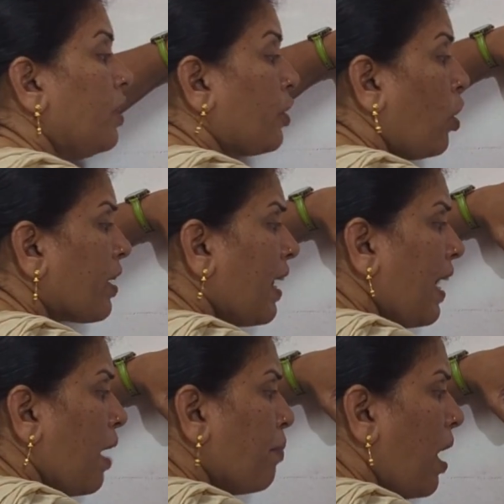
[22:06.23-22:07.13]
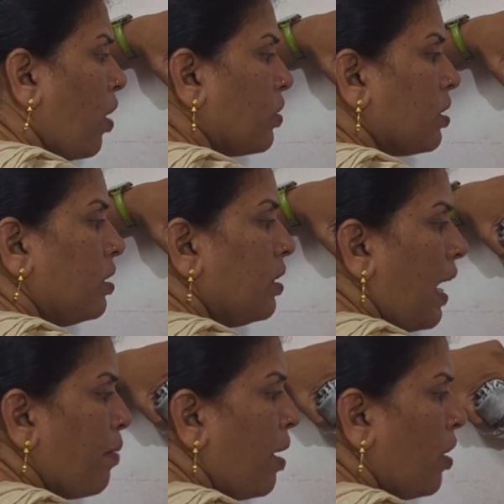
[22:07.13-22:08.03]
Total amount.
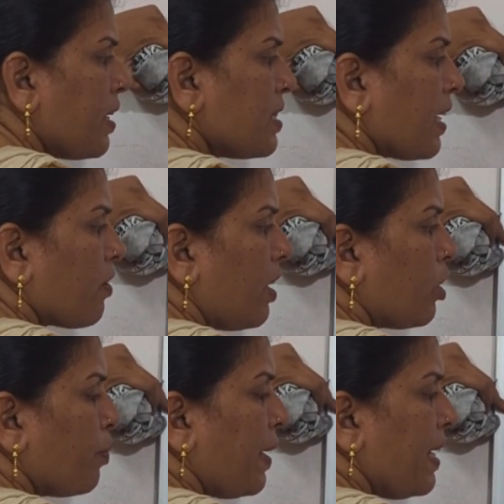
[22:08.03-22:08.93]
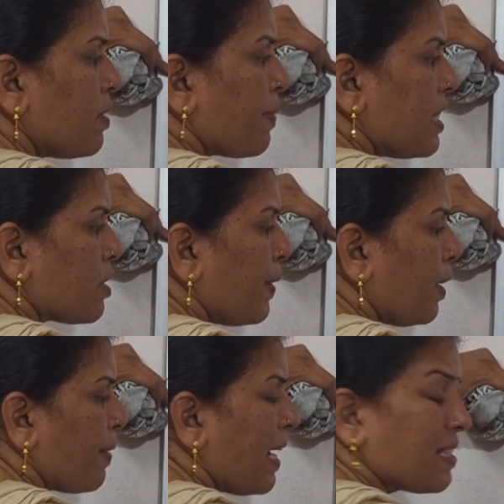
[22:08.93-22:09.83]
Amount is equal to
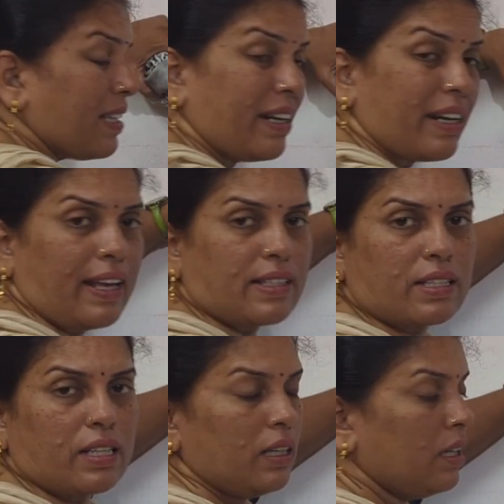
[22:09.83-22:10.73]
principal plus interest.